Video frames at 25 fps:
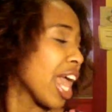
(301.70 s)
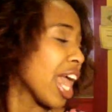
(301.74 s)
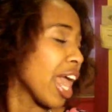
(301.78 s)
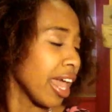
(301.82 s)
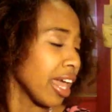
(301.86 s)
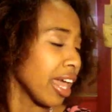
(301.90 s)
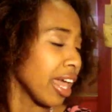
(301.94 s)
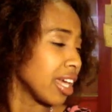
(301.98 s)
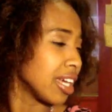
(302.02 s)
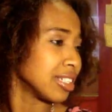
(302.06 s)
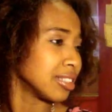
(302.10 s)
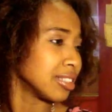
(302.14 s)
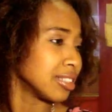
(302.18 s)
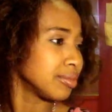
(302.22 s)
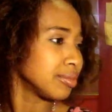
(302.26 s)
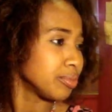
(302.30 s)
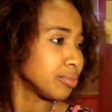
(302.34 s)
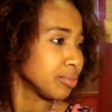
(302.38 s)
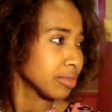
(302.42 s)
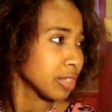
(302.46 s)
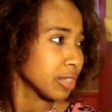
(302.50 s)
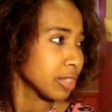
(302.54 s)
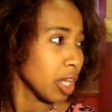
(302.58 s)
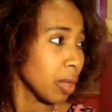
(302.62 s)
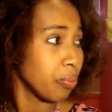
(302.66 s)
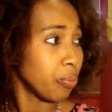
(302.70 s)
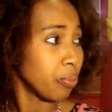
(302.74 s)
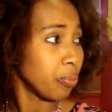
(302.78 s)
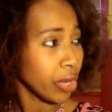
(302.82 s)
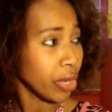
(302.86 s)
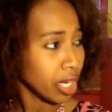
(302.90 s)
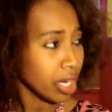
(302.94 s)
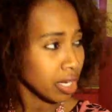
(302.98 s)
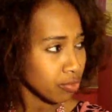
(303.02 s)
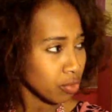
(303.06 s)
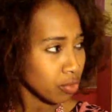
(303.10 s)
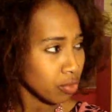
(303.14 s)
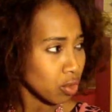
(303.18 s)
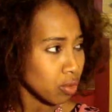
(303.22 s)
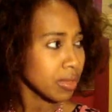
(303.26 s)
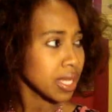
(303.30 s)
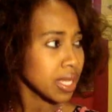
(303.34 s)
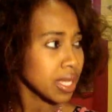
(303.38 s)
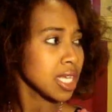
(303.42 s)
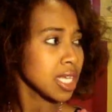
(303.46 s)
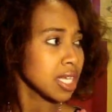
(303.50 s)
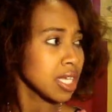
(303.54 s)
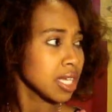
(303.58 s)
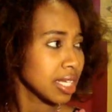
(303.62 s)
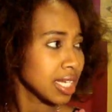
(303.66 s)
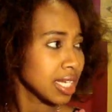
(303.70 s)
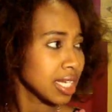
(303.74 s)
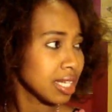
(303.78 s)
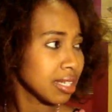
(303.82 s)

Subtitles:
Hey, break for me,